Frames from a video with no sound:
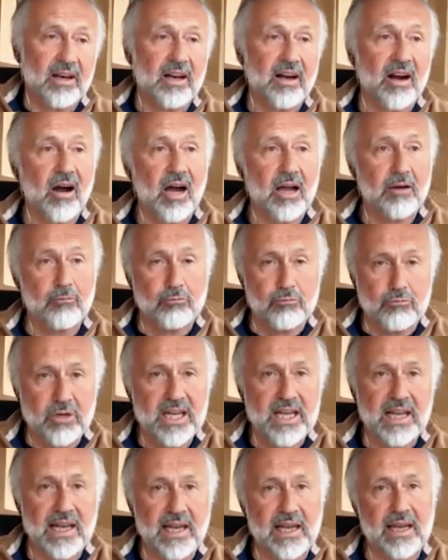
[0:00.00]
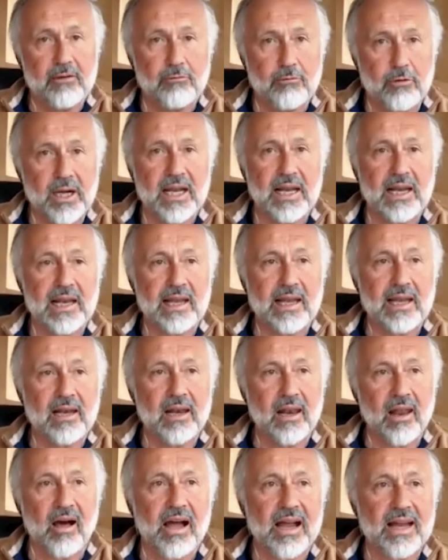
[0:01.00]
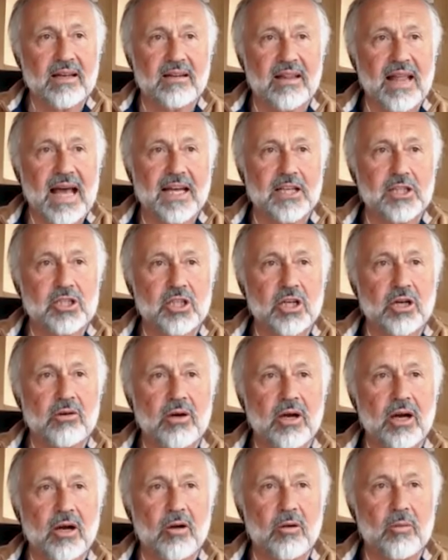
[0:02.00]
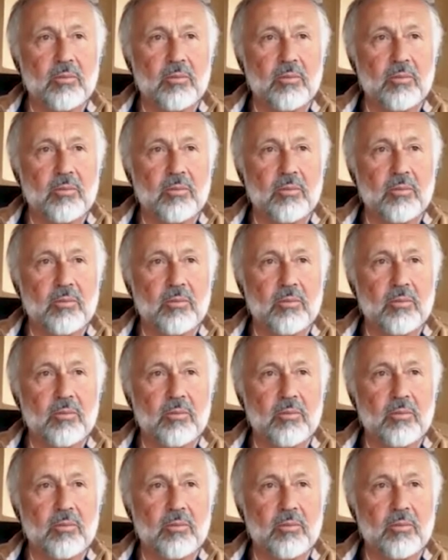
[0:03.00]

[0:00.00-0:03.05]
and I really, really liked that show home.